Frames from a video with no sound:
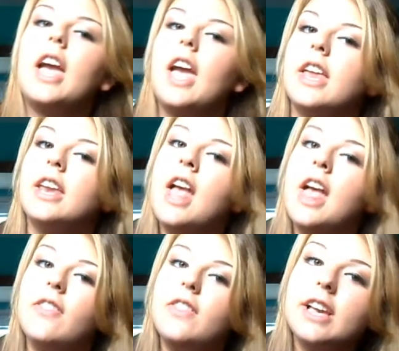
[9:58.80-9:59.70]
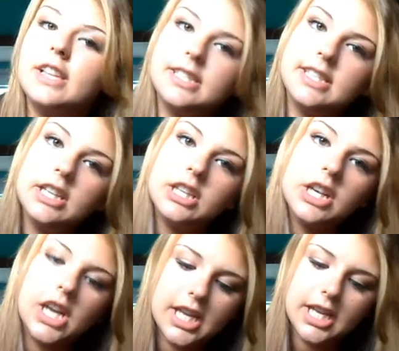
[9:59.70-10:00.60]
And the
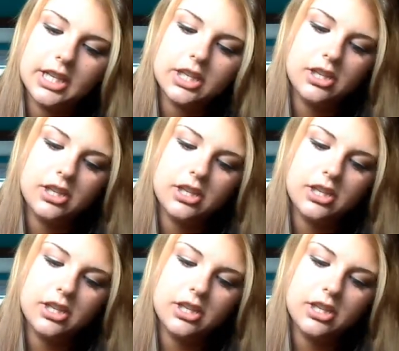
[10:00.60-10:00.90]
concealer I like